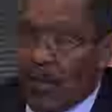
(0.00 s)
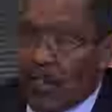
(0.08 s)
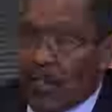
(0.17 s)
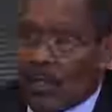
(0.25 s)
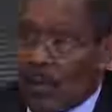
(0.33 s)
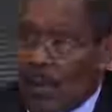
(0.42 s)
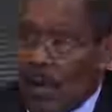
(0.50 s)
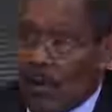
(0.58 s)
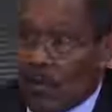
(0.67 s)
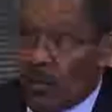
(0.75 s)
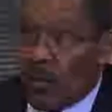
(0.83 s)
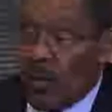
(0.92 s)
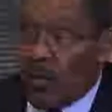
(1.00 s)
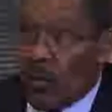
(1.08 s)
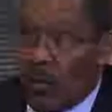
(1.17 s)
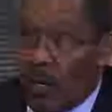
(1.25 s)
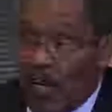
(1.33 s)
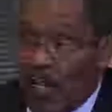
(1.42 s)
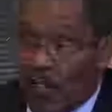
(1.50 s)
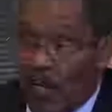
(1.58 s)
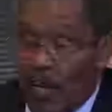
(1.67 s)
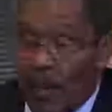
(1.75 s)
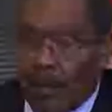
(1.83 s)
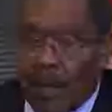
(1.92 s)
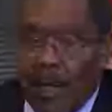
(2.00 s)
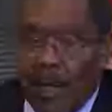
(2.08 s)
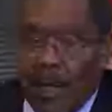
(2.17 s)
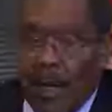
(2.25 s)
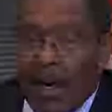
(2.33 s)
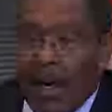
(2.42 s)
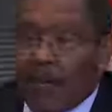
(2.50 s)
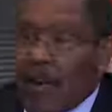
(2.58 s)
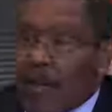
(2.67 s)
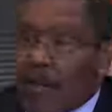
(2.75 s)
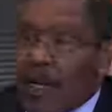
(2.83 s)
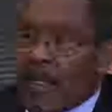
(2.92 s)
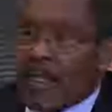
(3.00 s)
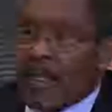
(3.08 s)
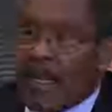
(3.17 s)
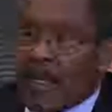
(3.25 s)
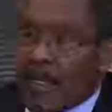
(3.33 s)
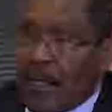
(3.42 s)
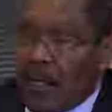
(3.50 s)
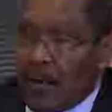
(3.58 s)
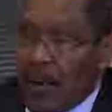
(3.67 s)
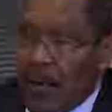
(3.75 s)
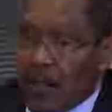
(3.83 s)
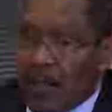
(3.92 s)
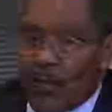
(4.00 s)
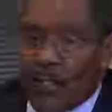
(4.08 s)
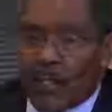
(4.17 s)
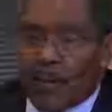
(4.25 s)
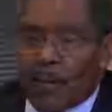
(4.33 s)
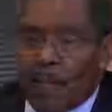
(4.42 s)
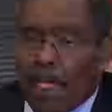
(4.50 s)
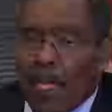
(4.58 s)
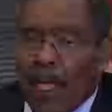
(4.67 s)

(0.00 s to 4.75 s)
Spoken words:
division compared to the Supreme Court is set up. I may have mentioned that in the appellate division,